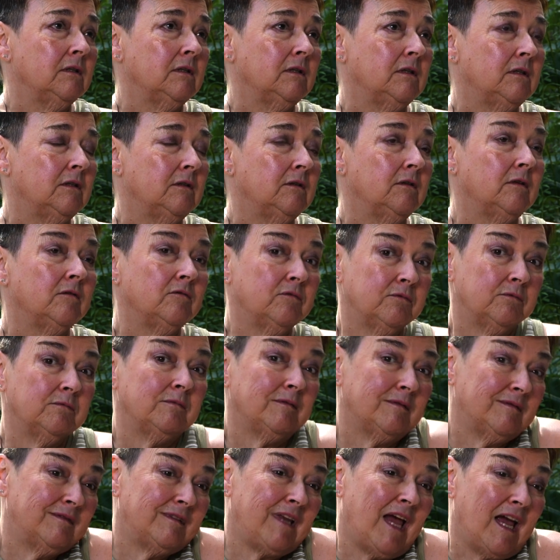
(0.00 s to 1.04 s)
And
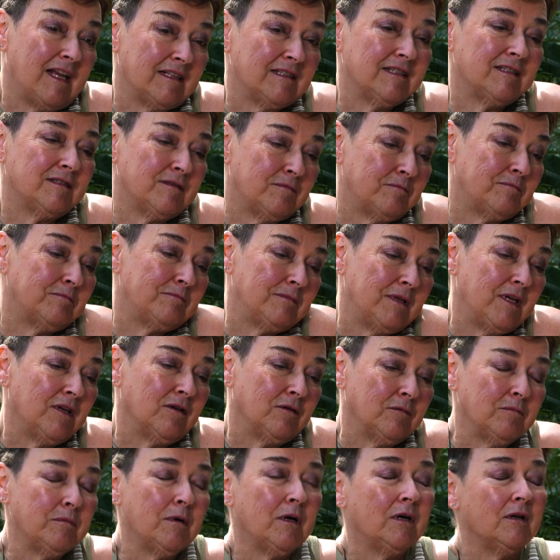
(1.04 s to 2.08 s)
that's,
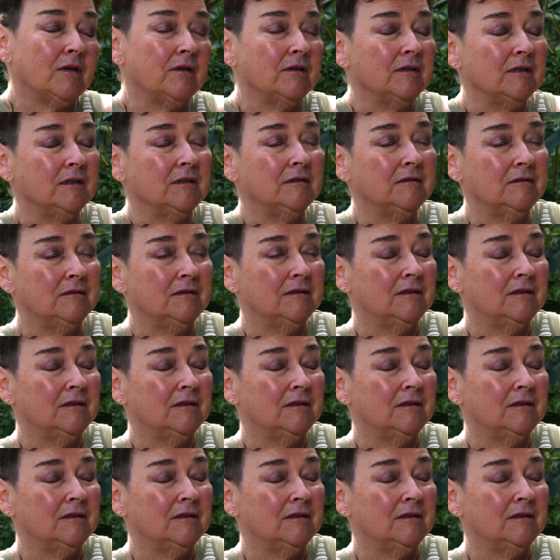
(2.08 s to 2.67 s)
part of